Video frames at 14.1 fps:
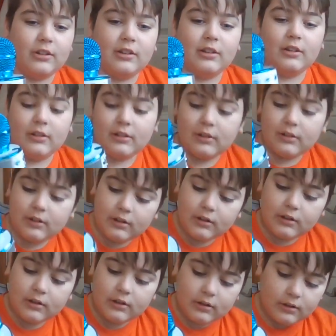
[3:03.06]
It's
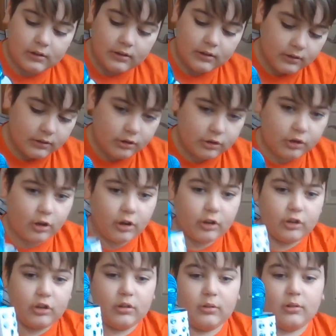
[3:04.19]

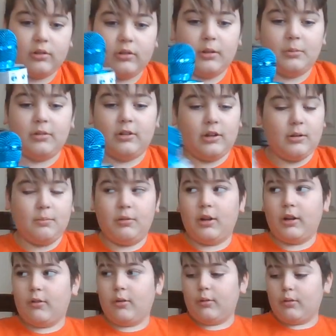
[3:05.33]
charging, so I'm just gonna
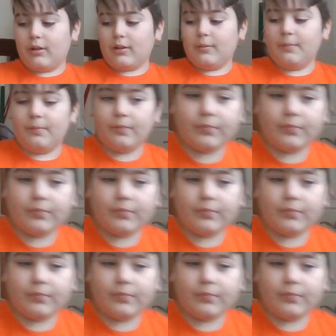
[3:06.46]
play it real quick.